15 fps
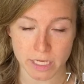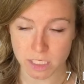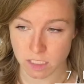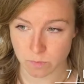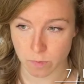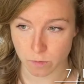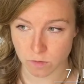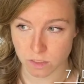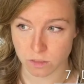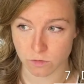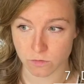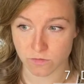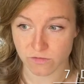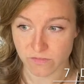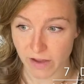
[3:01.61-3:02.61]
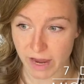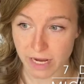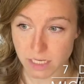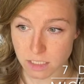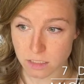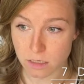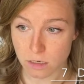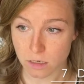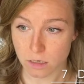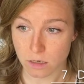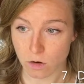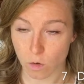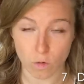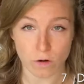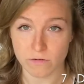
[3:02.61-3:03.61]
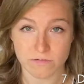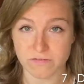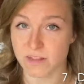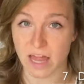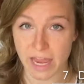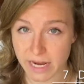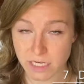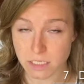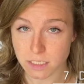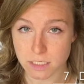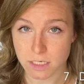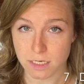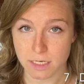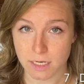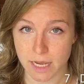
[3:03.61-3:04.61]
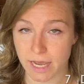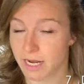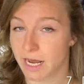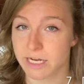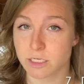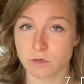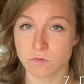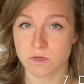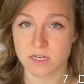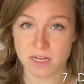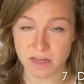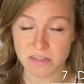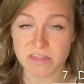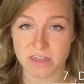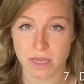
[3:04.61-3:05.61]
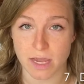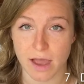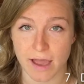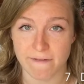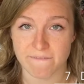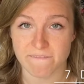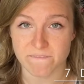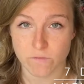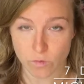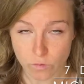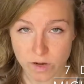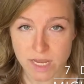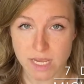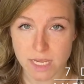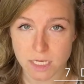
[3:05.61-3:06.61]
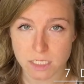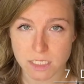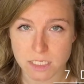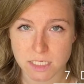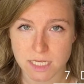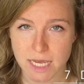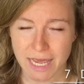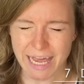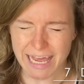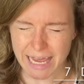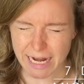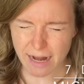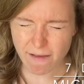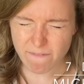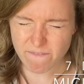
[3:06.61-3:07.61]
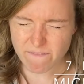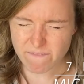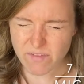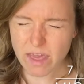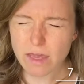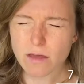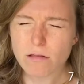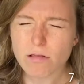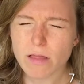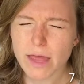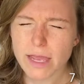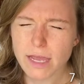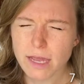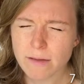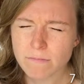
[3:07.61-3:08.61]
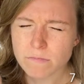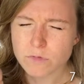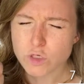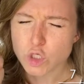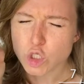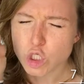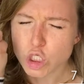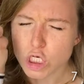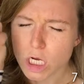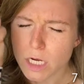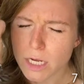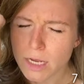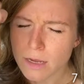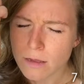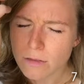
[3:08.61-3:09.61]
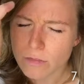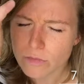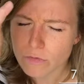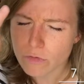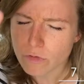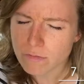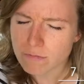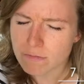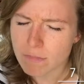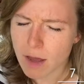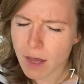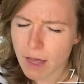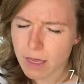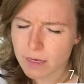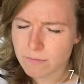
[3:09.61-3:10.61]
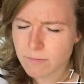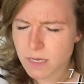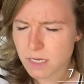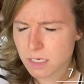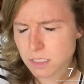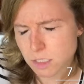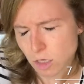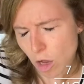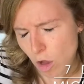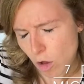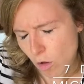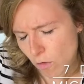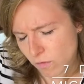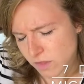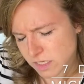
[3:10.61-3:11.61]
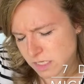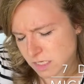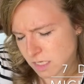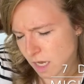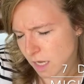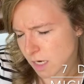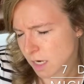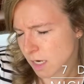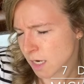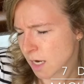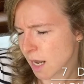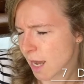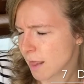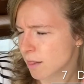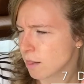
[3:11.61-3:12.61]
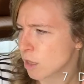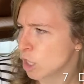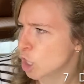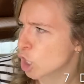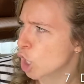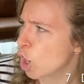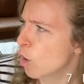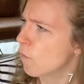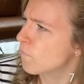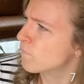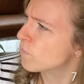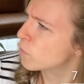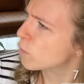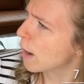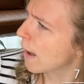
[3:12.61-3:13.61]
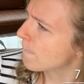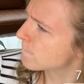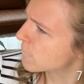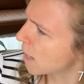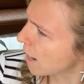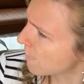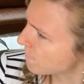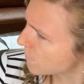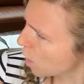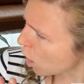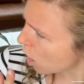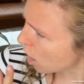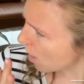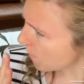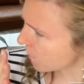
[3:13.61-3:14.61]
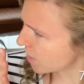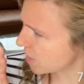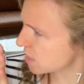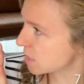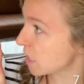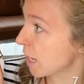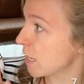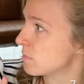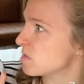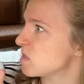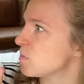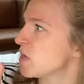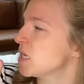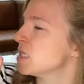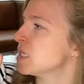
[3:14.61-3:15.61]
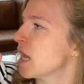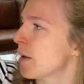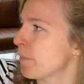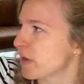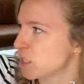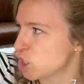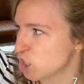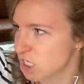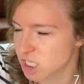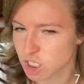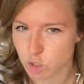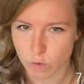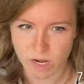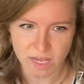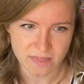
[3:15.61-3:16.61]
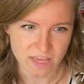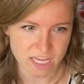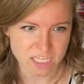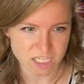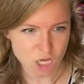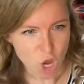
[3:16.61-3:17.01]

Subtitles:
is supposed to fight or flight, and I do nothing. I freeze. And I feel like I'm chugging through mud because all of a sudden I look over at my mom and time speeds up and she's doing this.